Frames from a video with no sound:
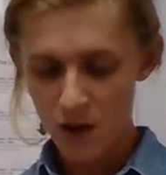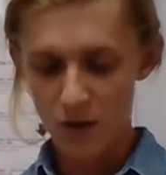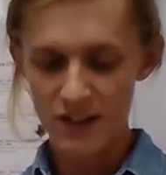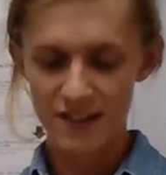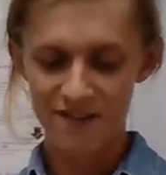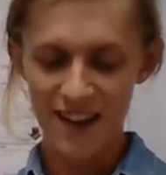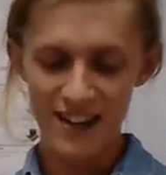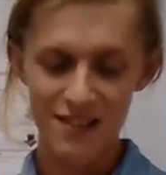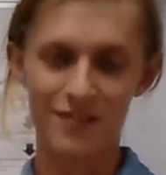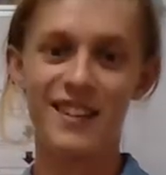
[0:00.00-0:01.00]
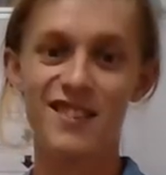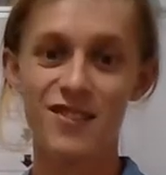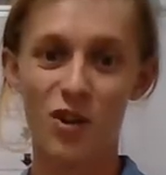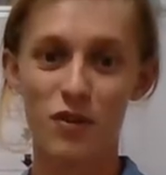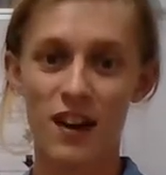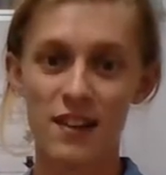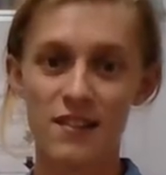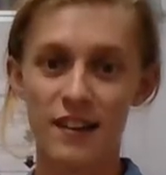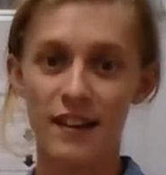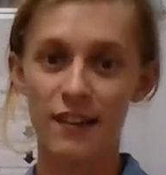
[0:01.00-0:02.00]
which is effectively sole
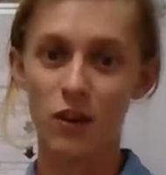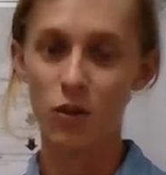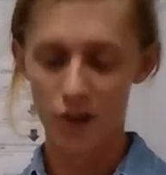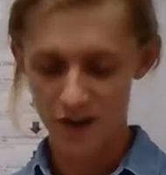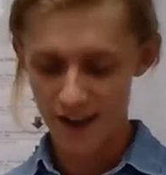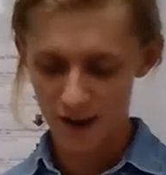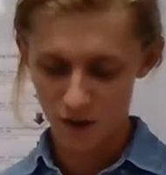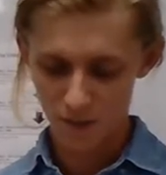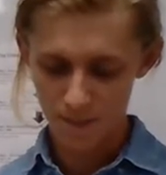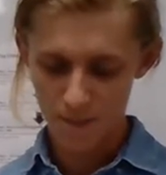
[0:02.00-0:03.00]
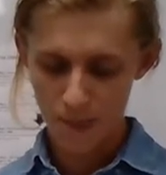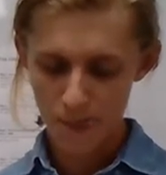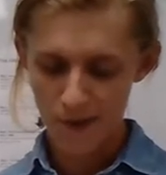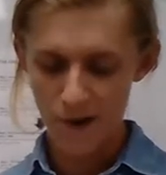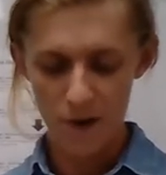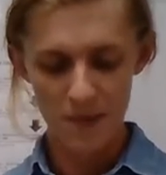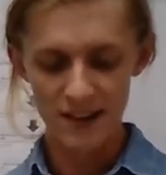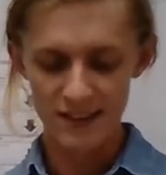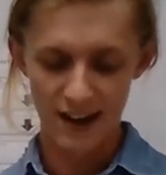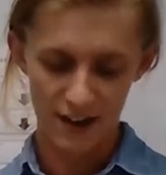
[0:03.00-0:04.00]
custody, although that term
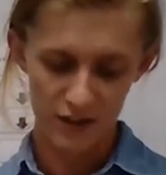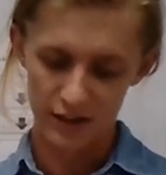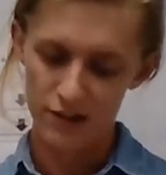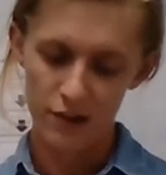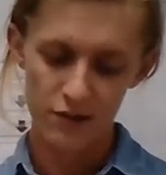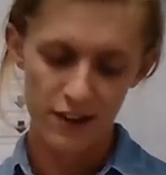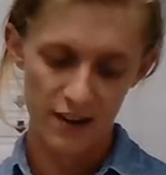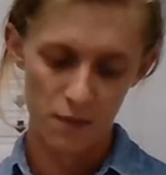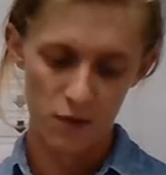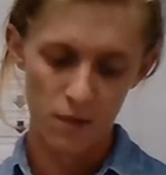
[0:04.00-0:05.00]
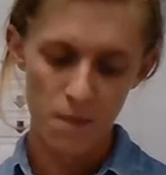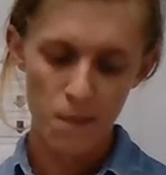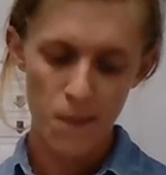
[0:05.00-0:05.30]
isn't actually used anymore.